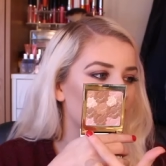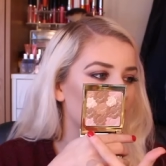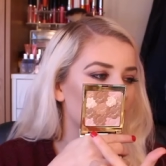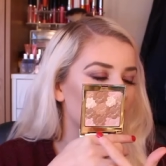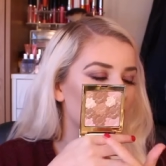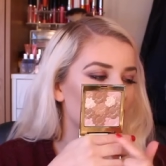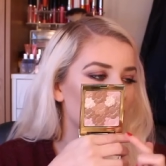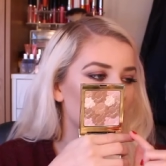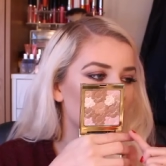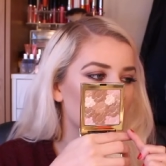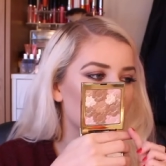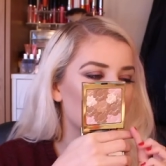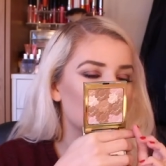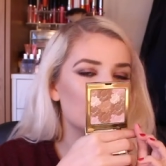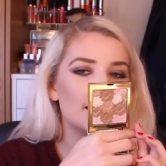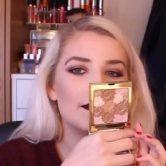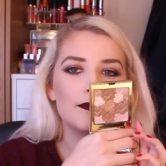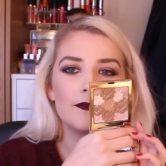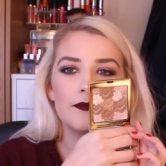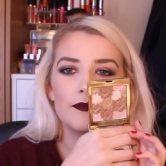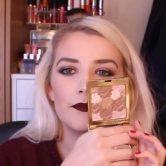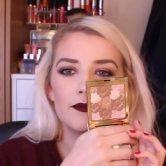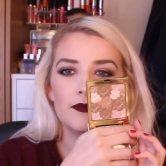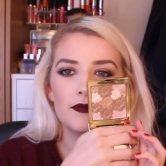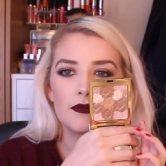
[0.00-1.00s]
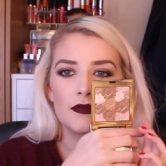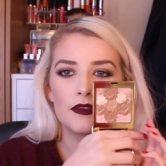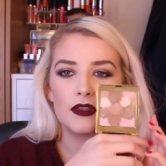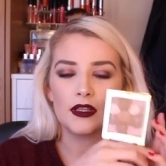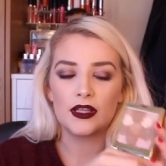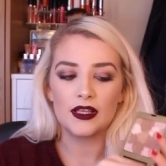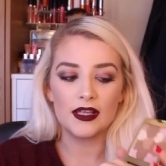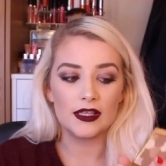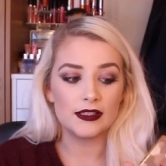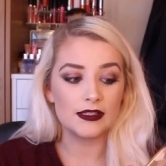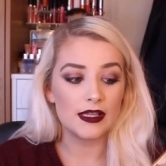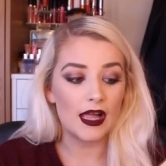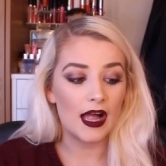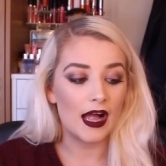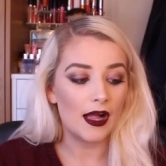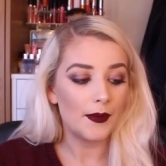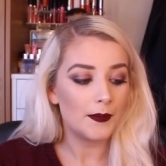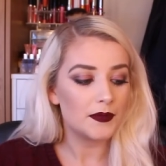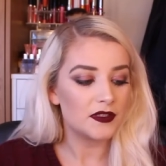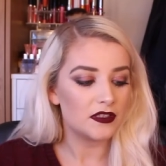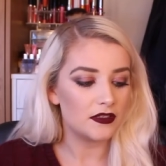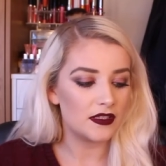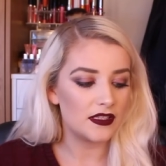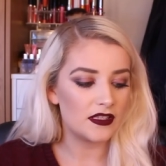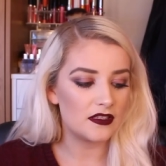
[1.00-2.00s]
you can see. It's
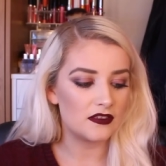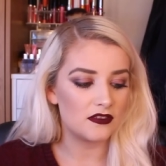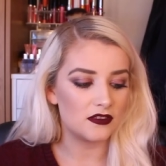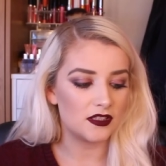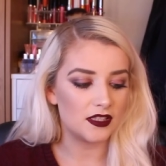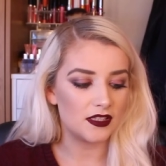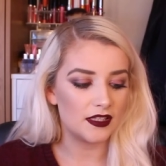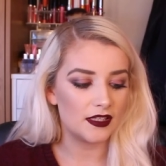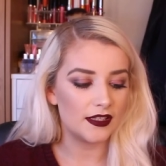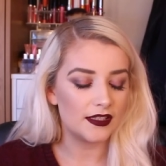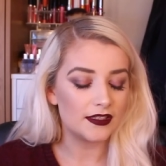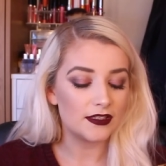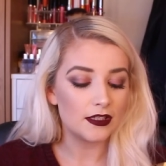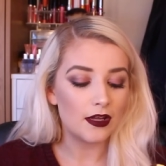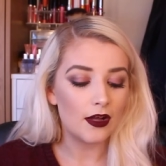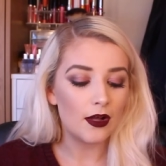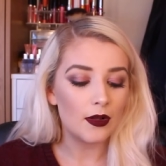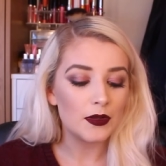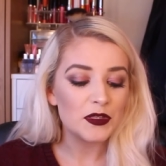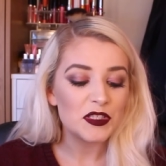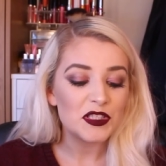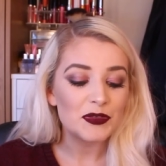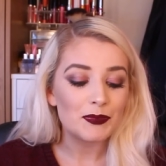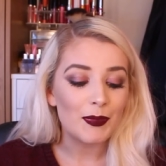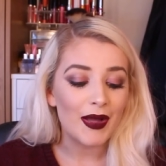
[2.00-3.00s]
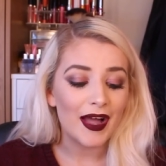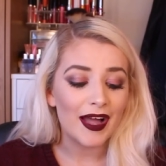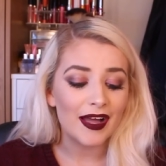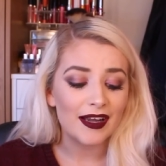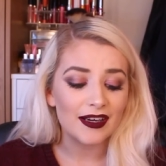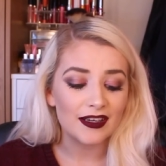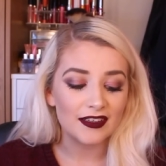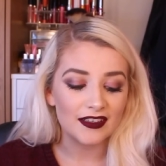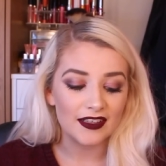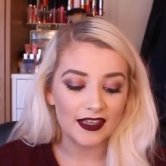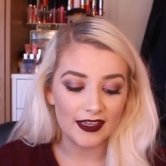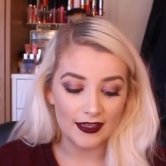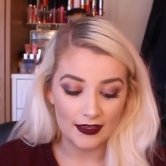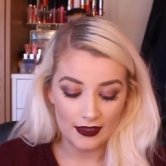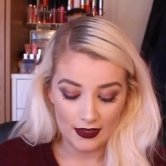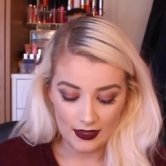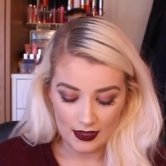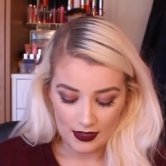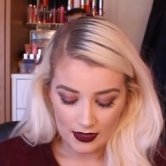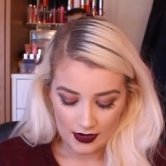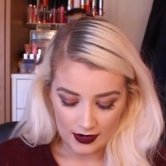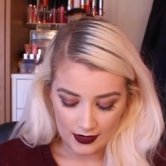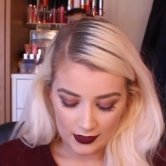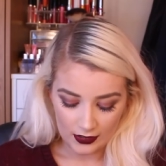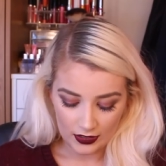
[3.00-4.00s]
absolutely stunning, and it's all sparkly,
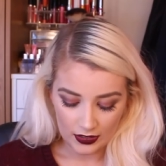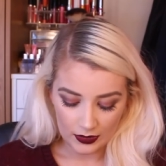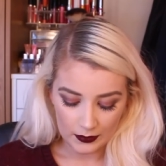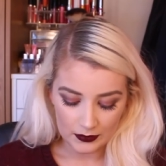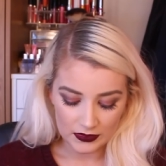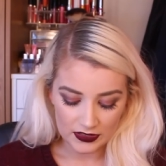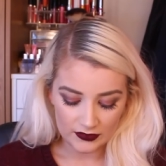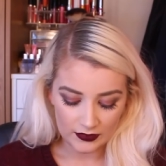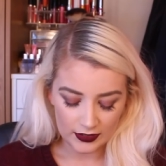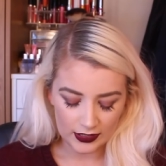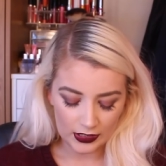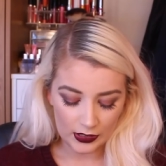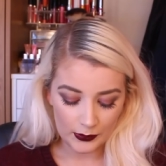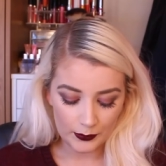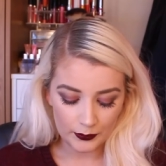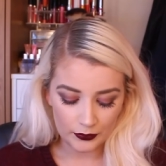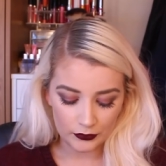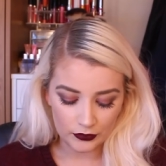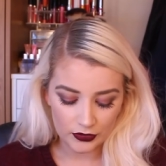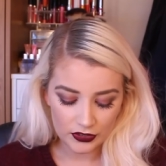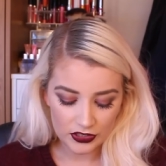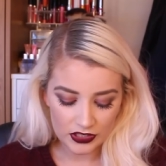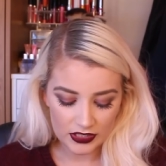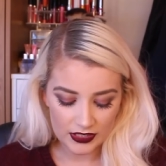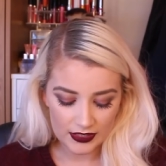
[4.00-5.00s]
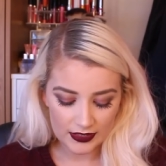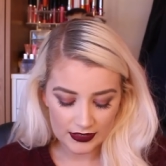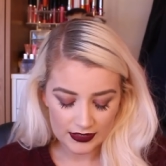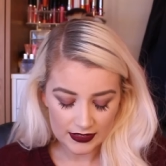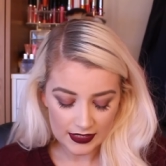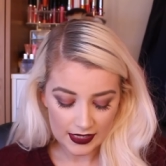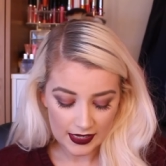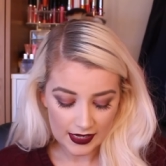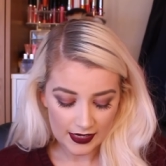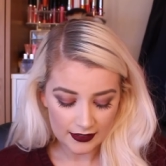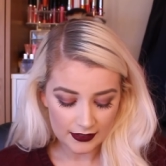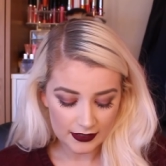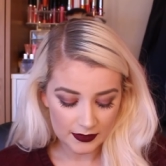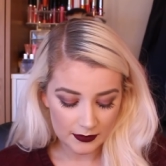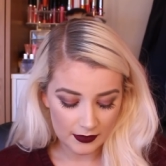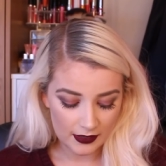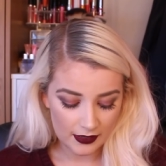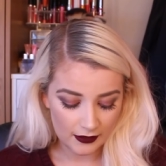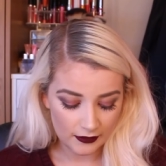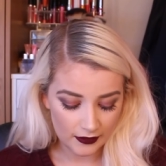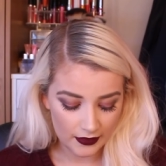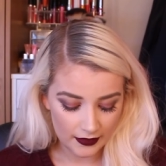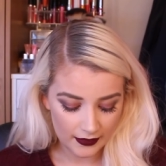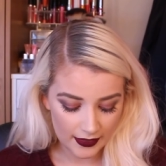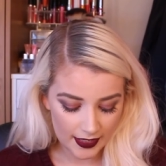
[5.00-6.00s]
and it comes with a little brush inside as
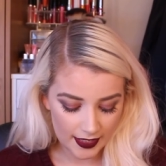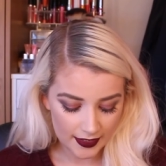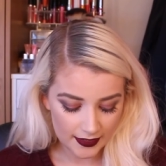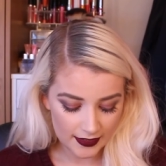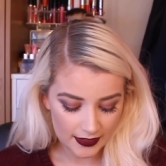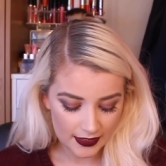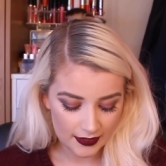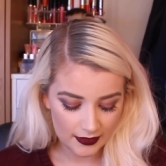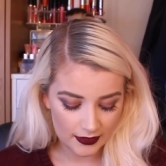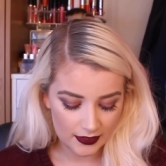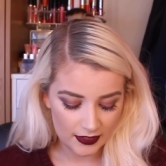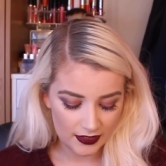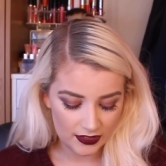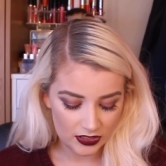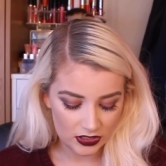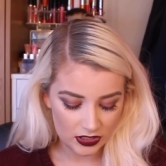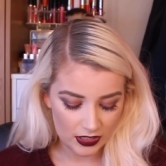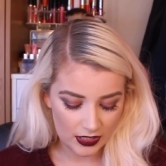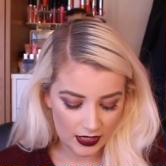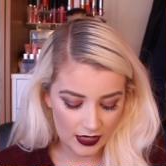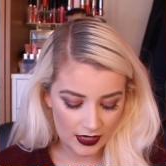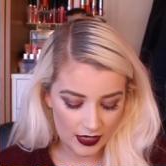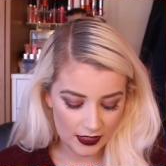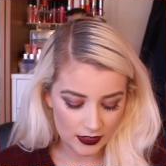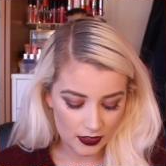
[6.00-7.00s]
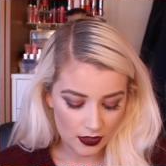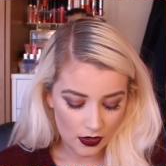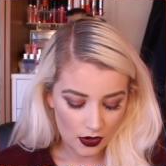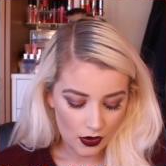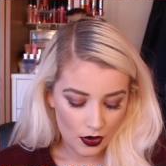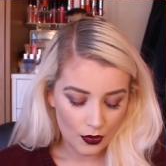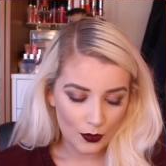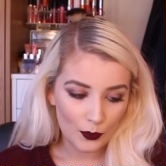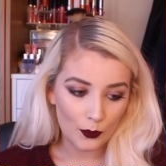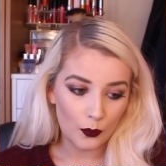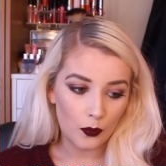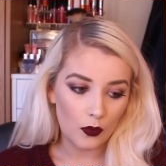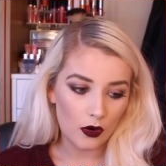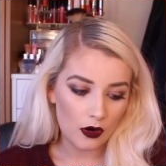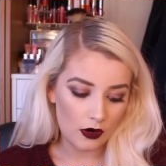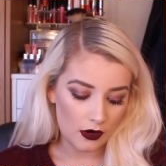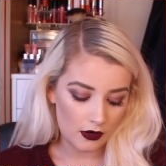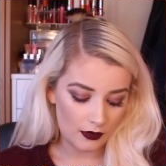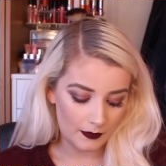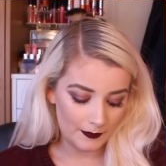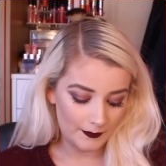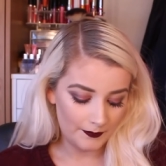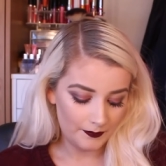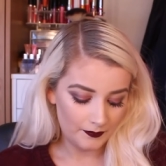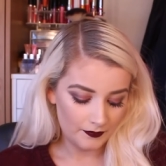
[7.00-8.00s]
well, and that's in the shade
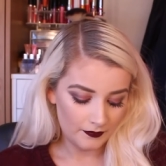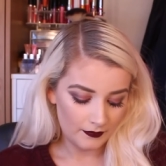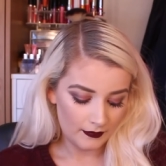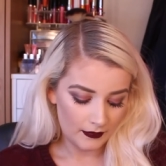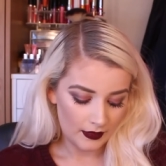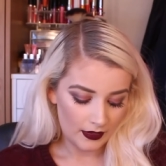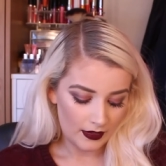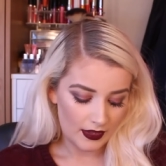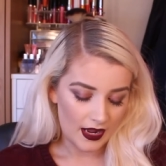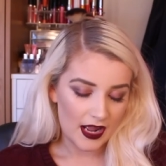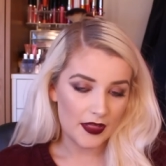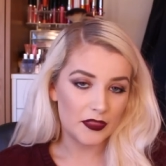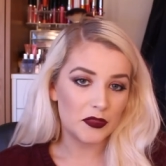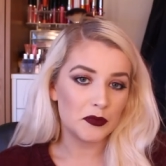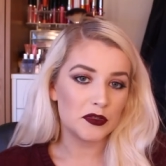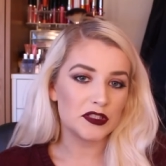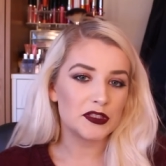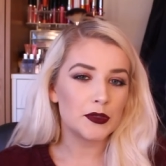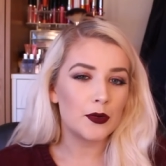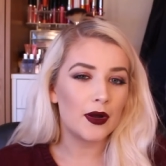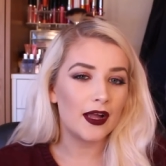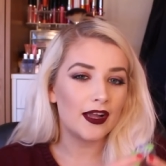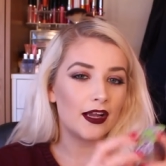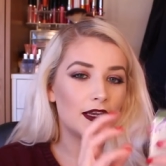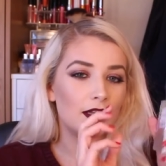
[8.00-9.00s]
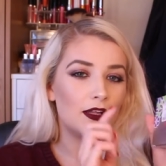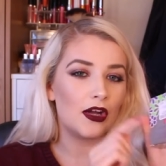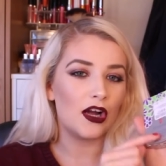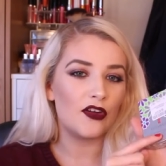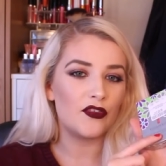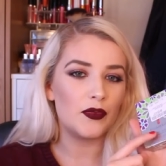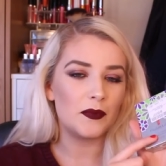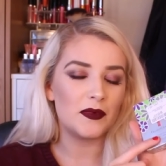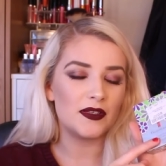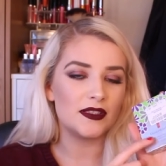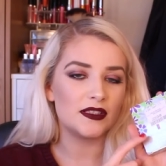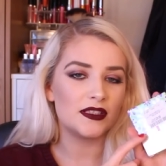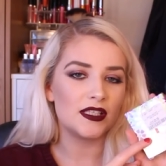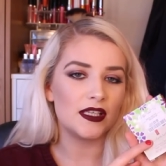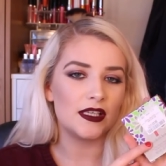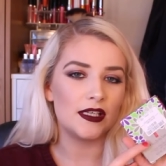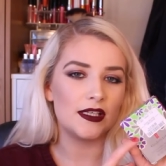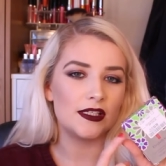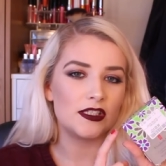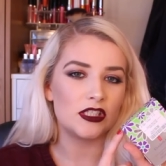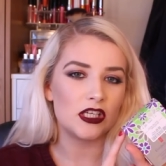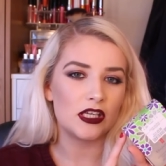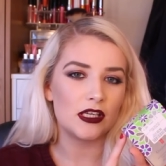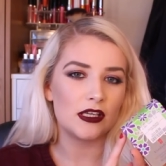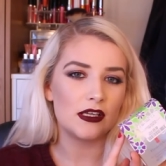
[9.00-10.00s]
one, and there was quite a lot of them in
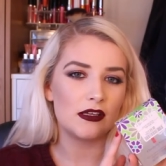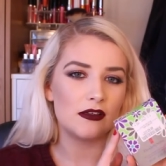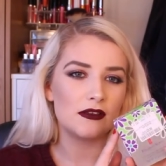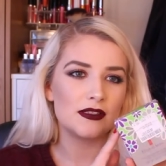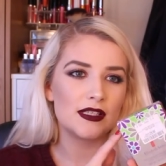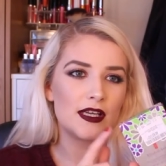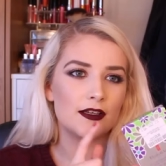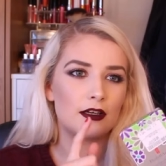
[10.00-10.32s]
T G Hughes.